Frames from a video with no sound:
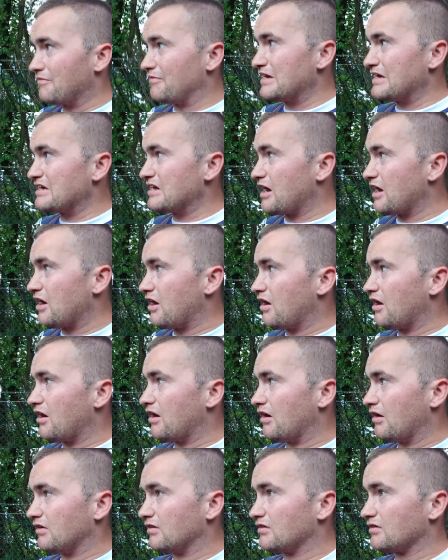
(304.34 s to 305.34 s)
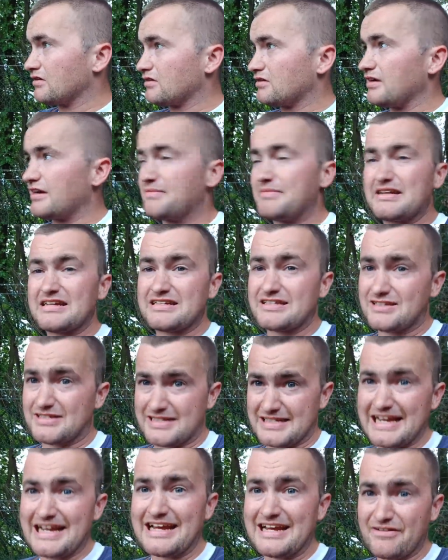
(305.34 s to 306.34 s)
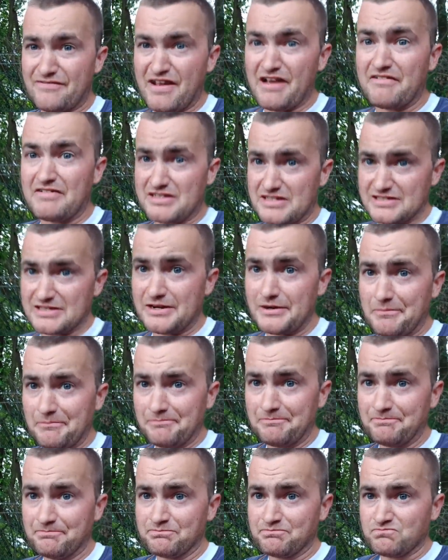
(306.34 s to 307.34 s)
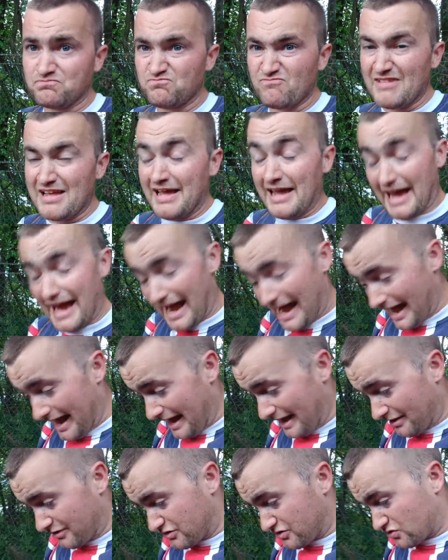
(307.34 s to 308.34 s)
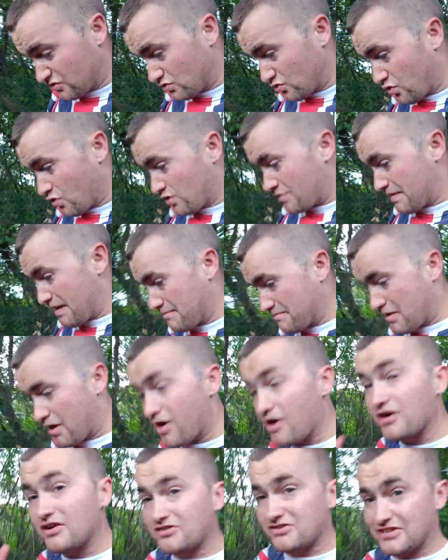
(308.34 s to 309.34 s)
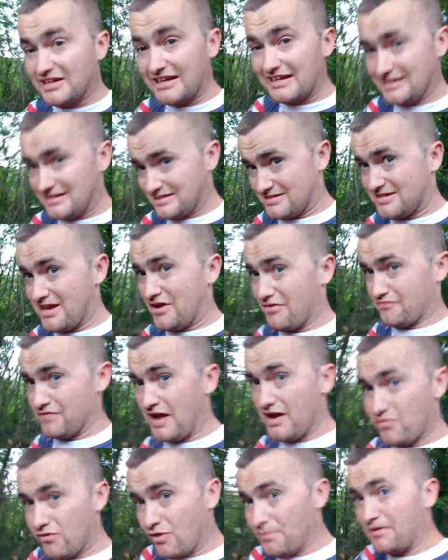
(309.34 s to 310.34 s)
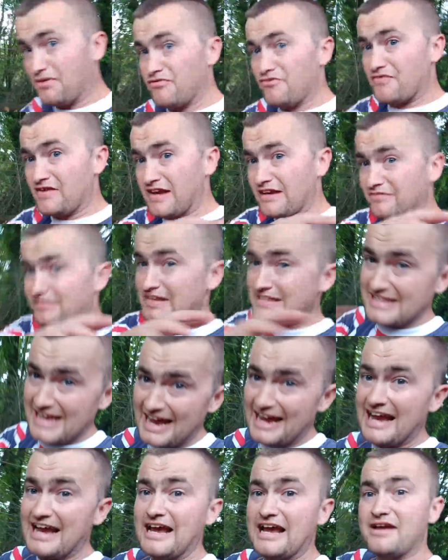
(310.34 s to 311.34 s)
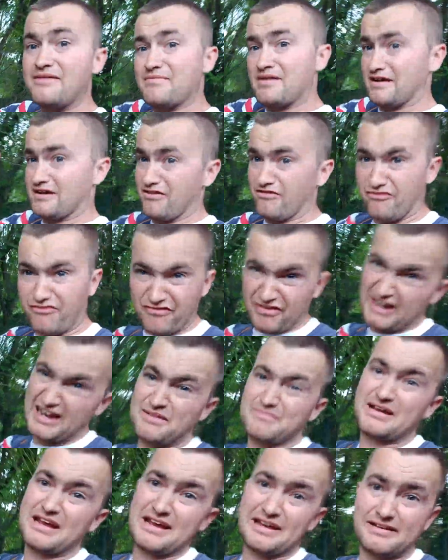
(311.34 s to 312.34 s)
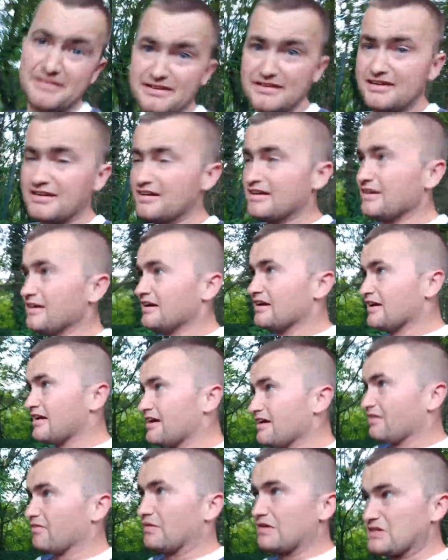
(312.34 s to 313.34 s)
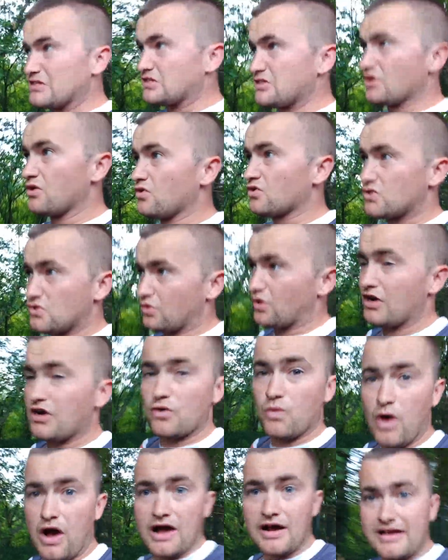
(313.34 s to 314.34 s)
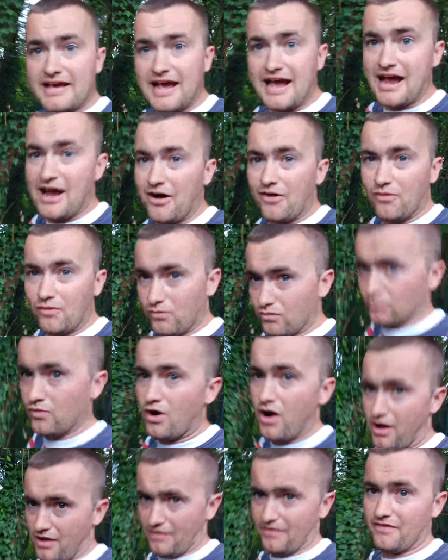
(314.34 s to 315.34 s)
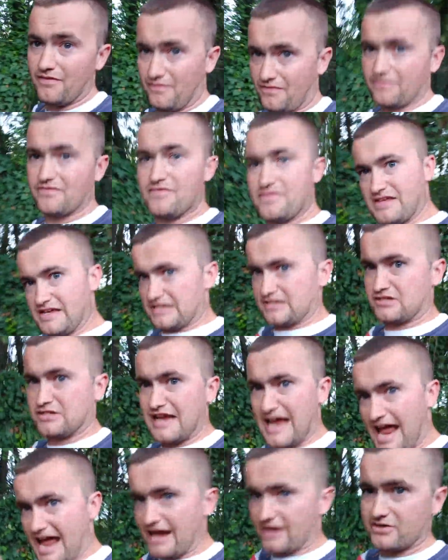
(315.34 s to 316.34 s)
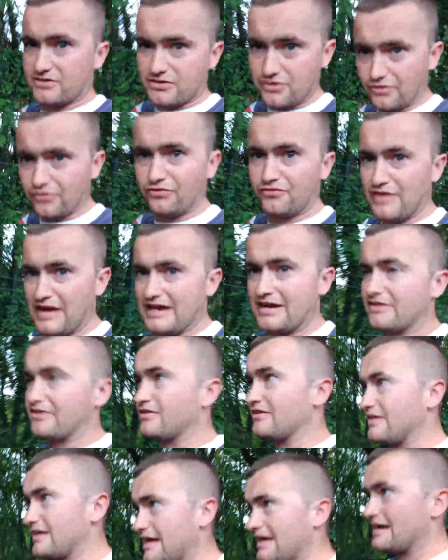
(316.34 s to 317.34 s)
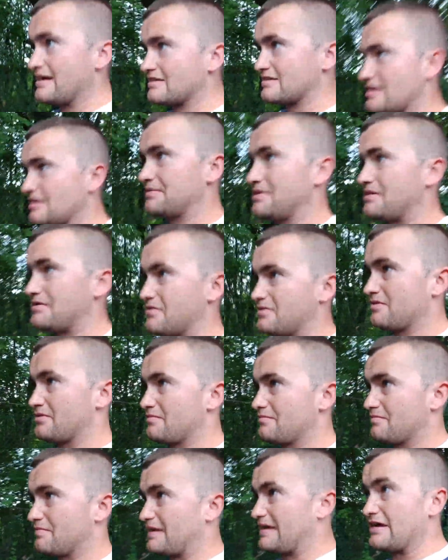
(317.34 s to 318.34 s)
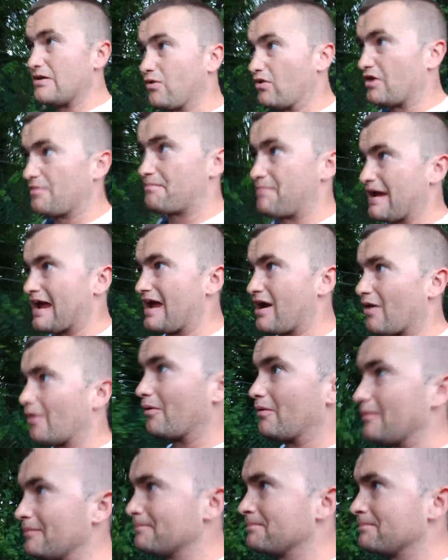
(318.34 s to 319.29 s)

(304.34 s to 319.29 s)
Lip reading: we are going to be seeing it very soon. And talk about marketing stuff. They will be revealing the name and the theming. We're still trying to work out what this actual thing is going to be all about.